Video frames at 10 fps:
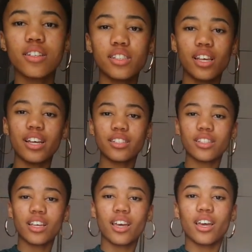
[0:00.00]
hands
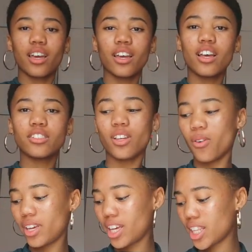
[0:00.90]
in the air.
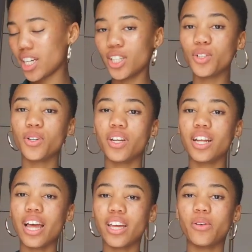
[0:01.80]
So either you're good
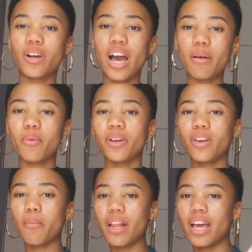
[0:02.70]
at like your cowboy, you
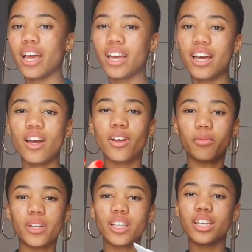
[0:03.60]
could be like,
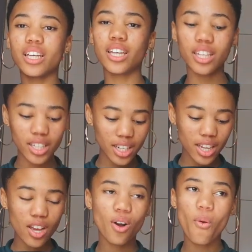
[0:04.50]
reel it in.
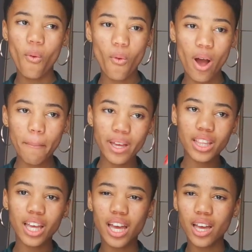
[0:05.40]
Or I
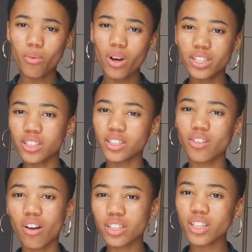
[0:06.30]
mean like, what is this
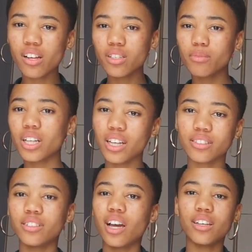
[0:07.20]
doggy style somewhere?
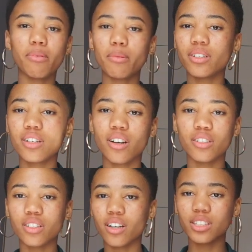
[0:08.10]
and yeah, you're probably good
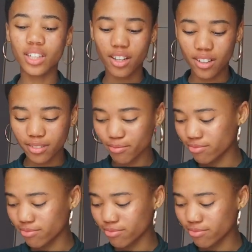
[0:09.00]
at doggy style.